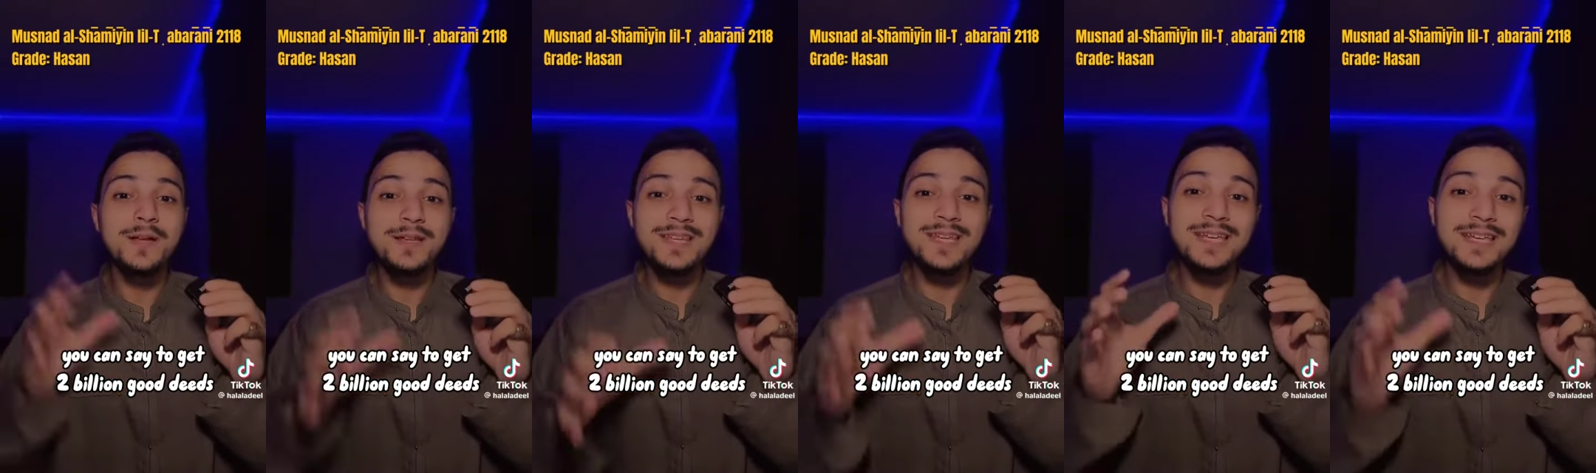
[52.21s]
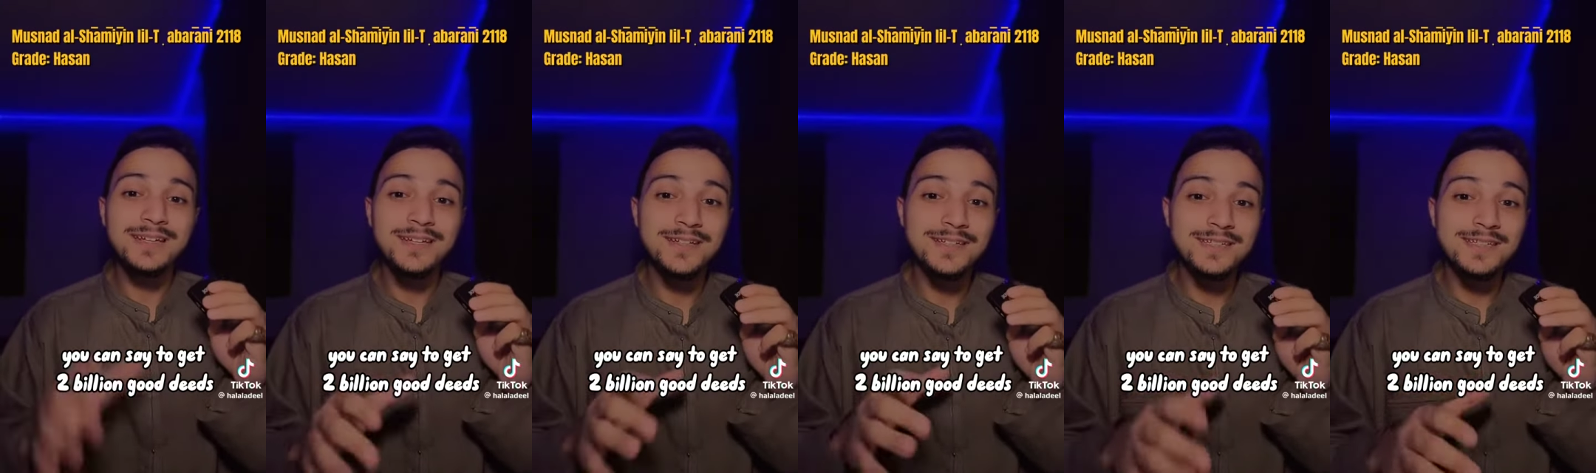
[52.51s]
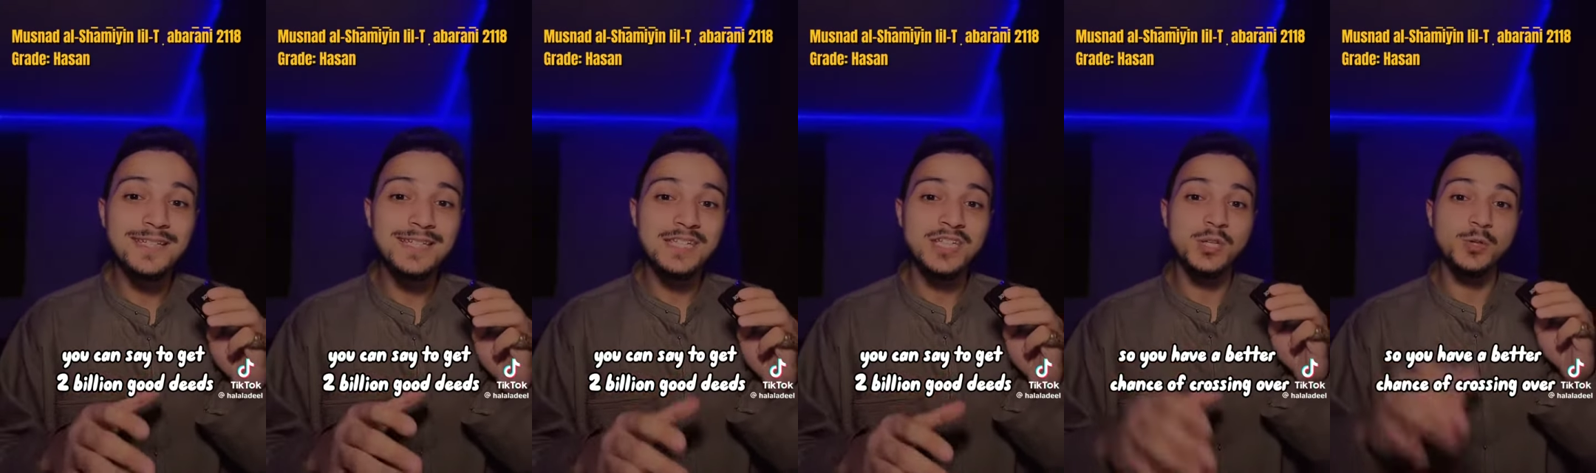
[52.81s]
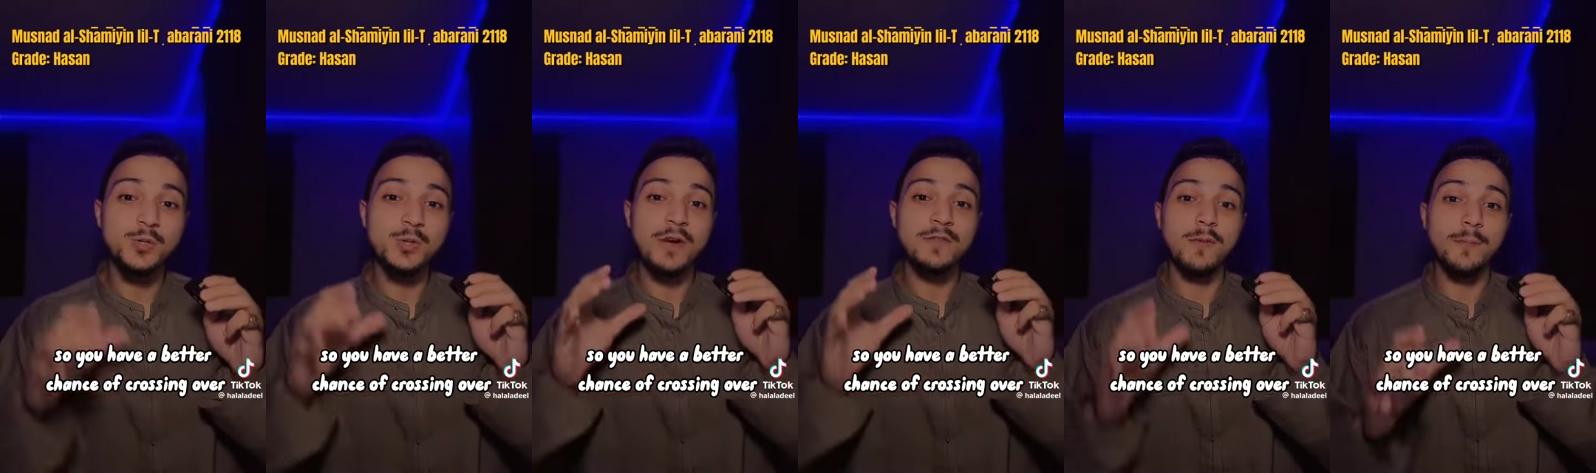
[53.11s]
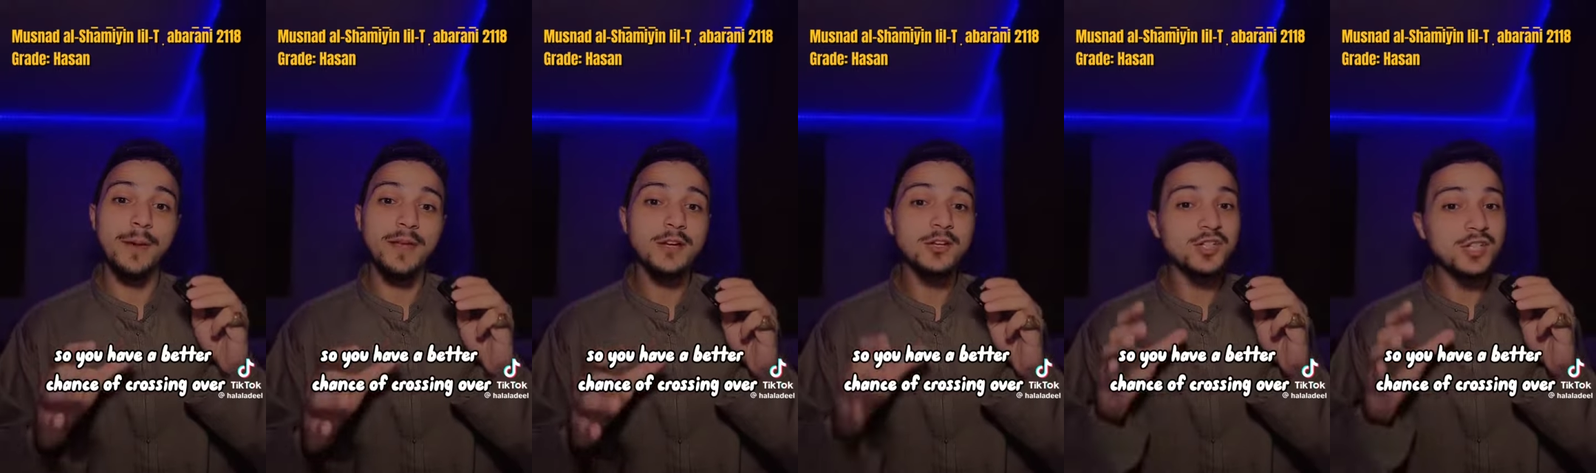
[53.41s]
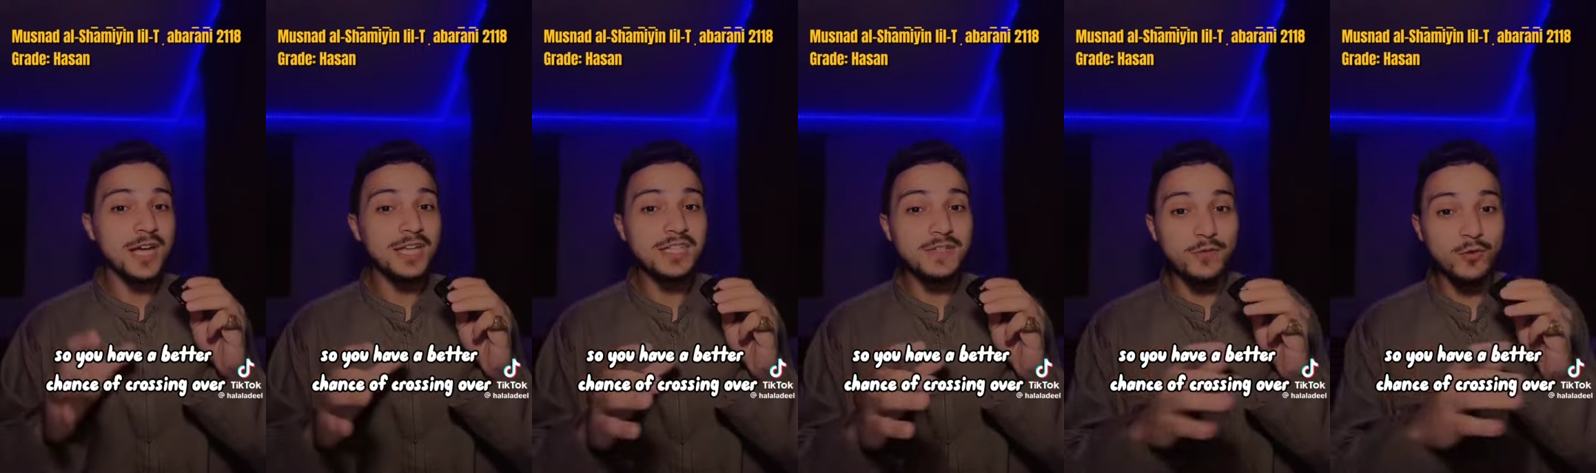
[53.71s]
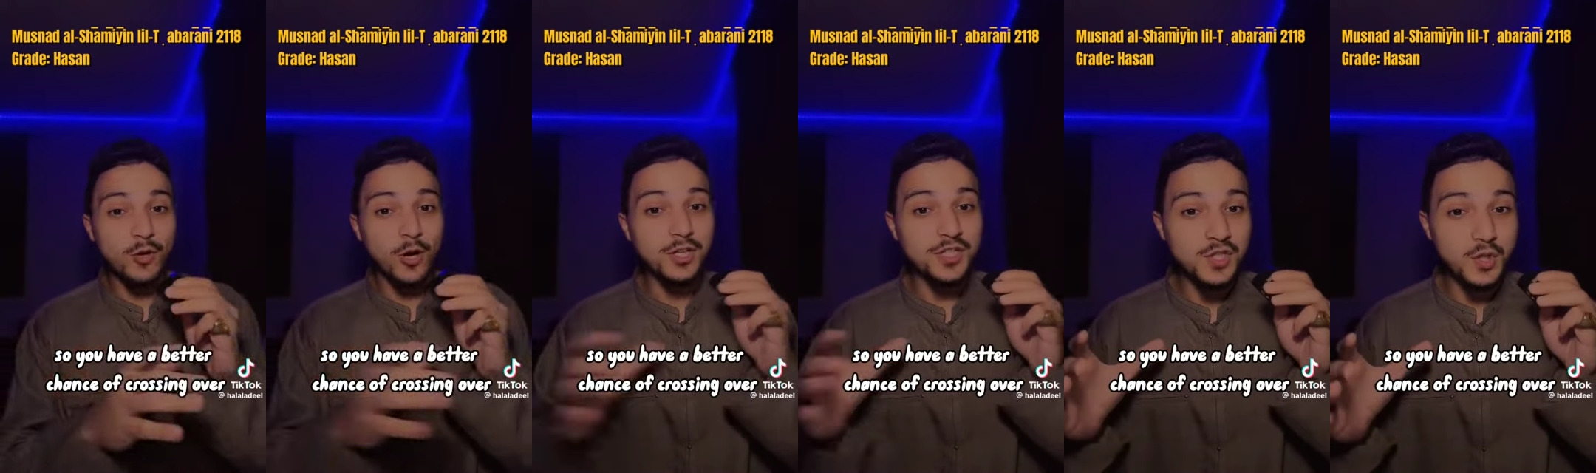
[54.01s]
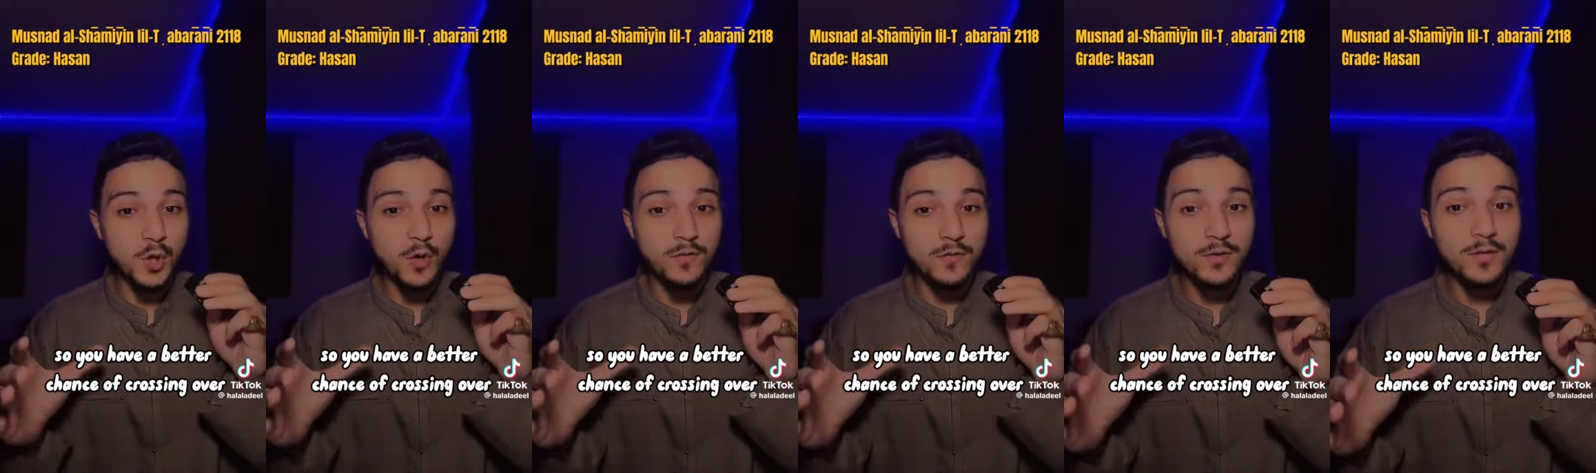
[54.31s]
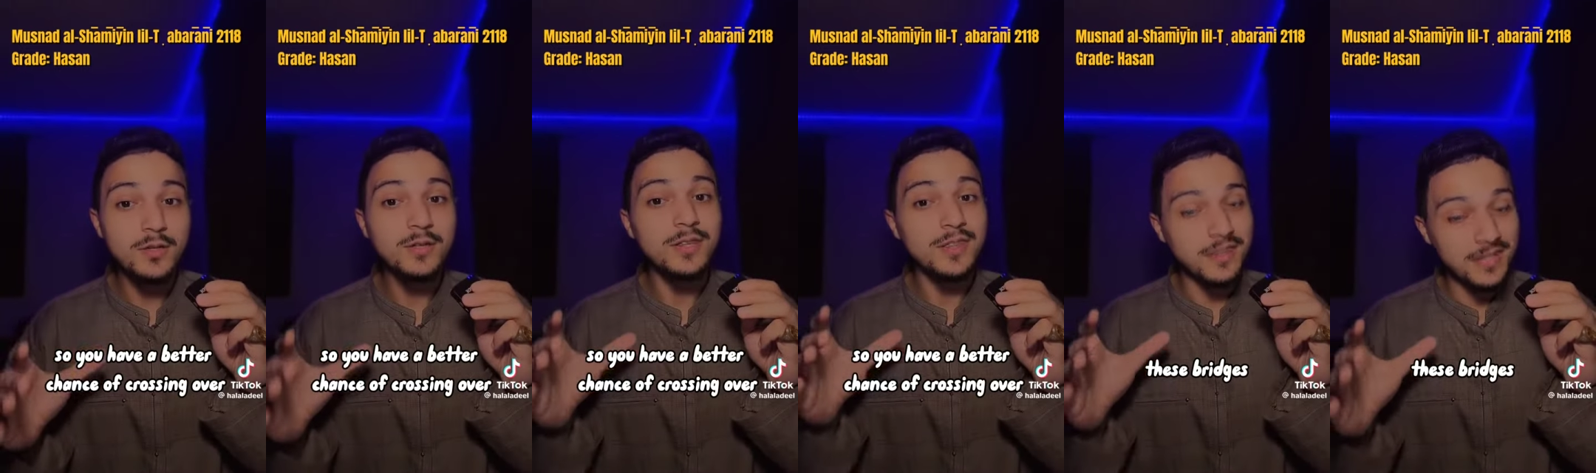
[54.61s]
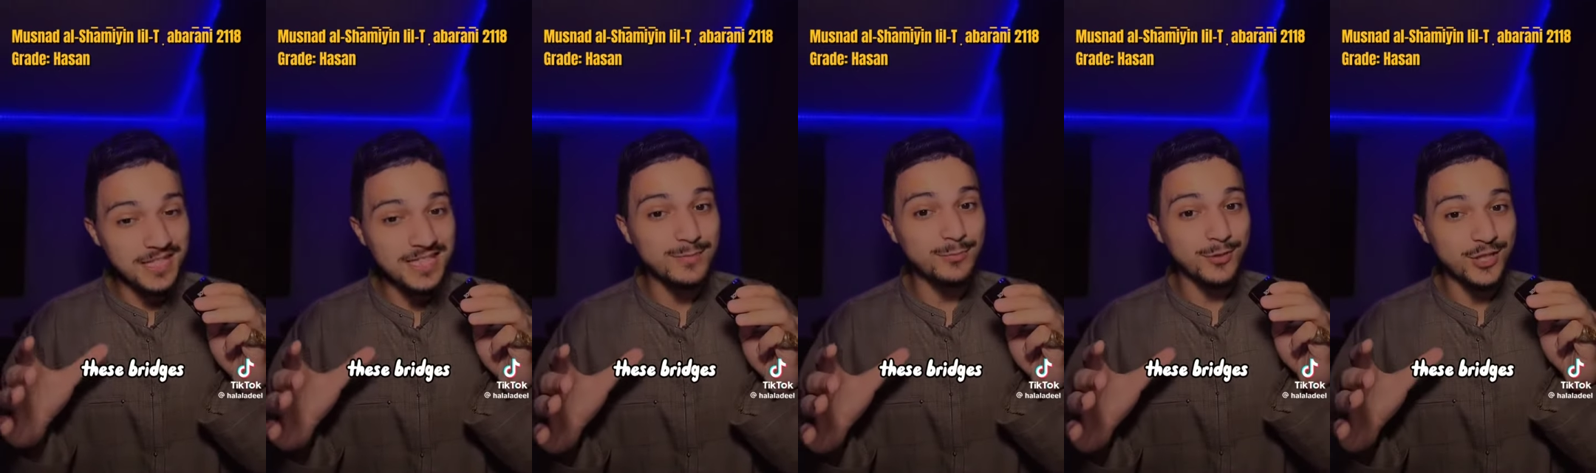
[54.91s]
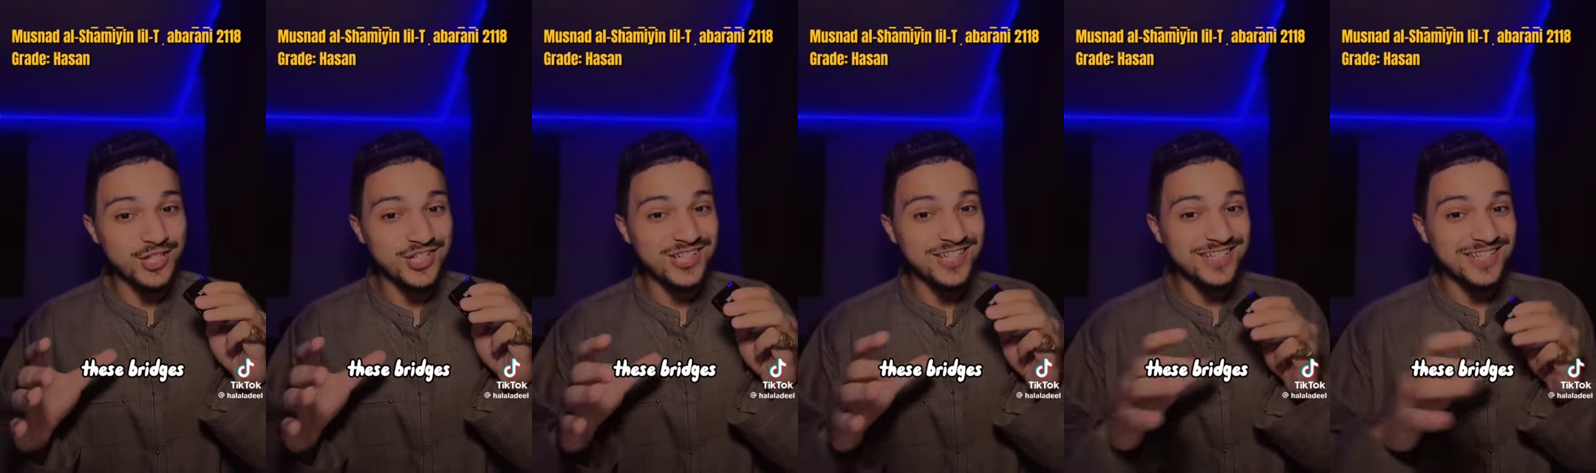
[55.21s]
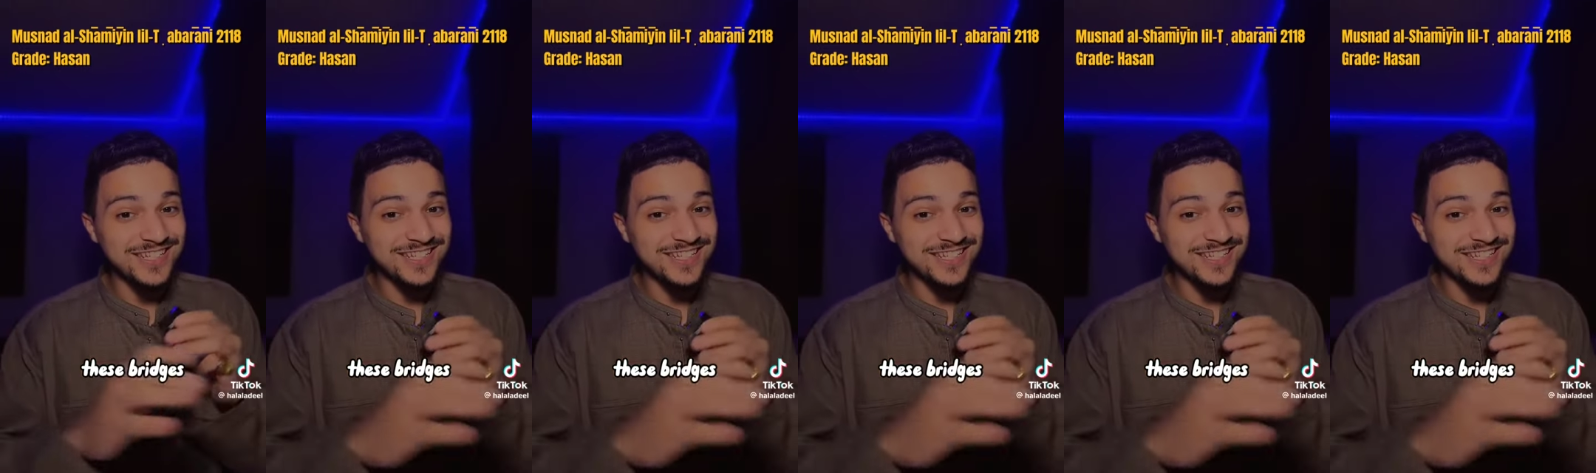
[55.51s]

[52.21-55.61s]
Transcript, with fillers: billion good deeds so you have a better chance of crossing over these bridges.